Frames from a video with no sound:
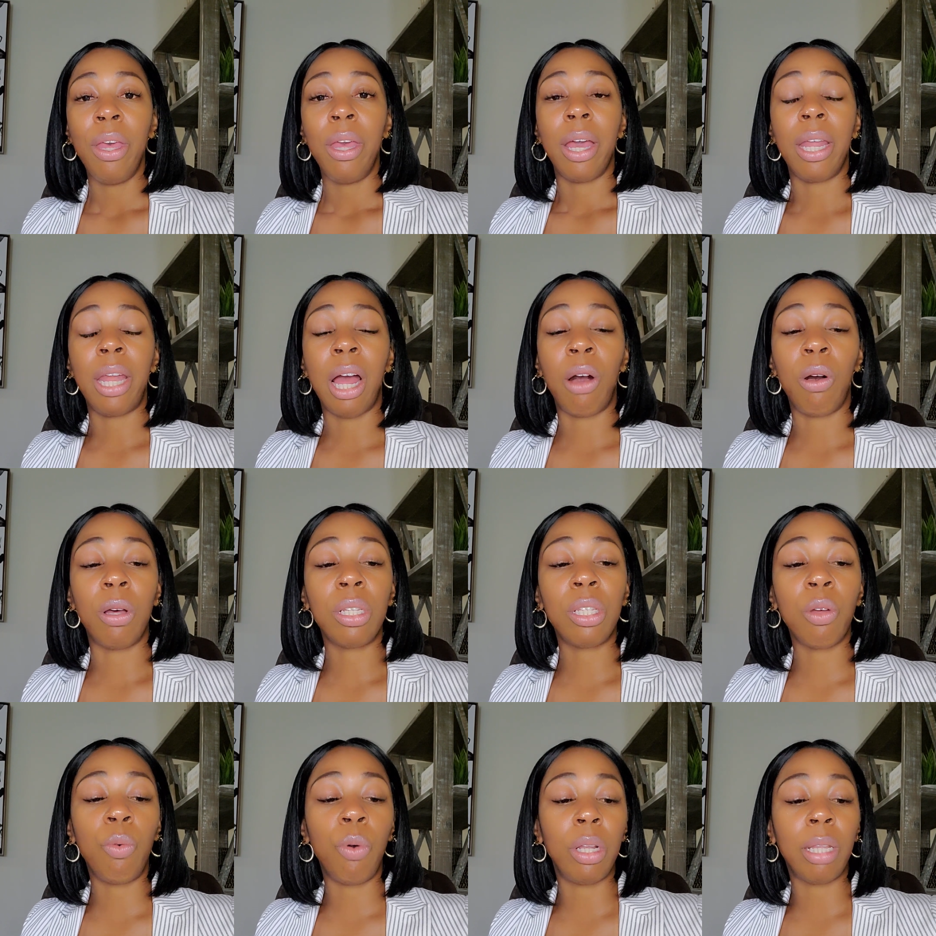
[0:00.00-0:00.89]
And I
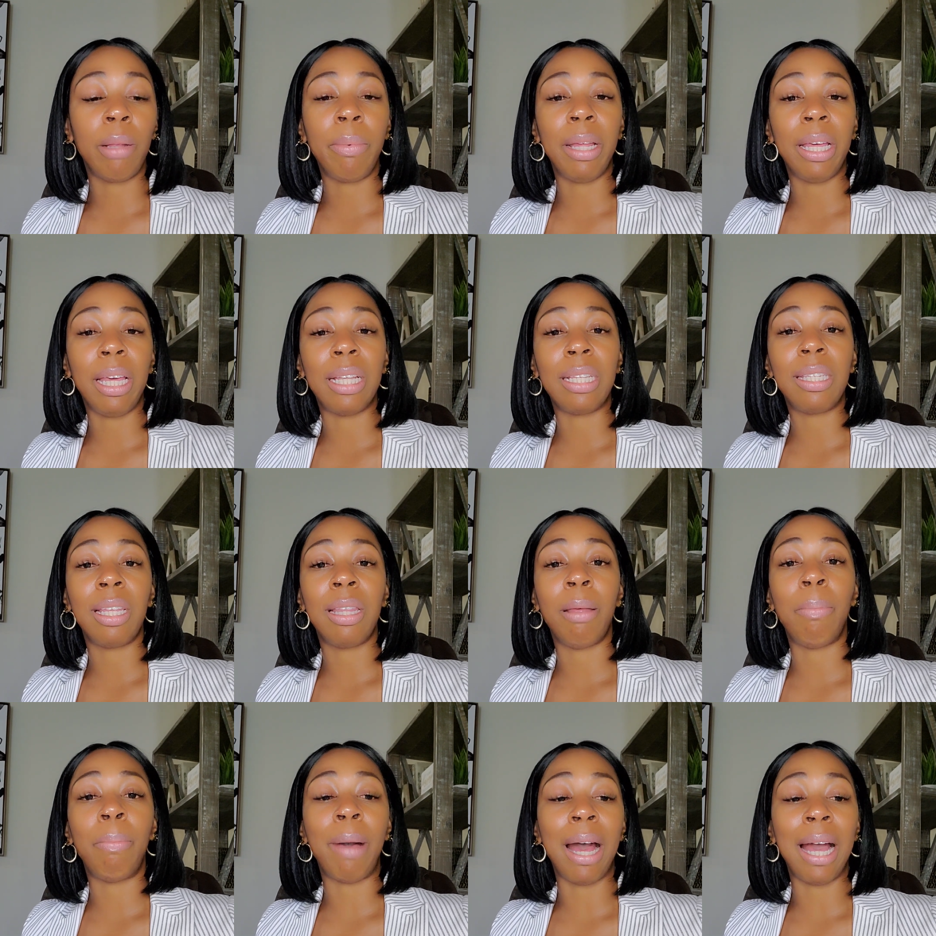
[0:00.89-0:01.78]
also want them to get to the
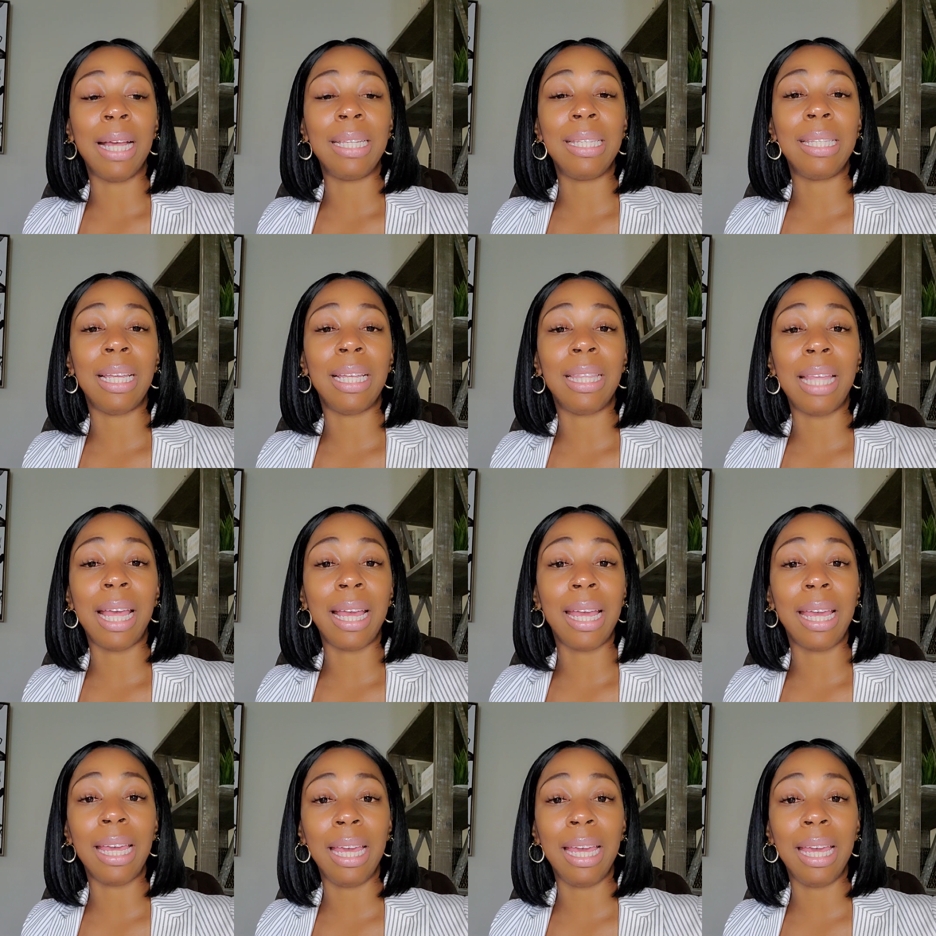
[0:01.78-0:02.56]
mindset that can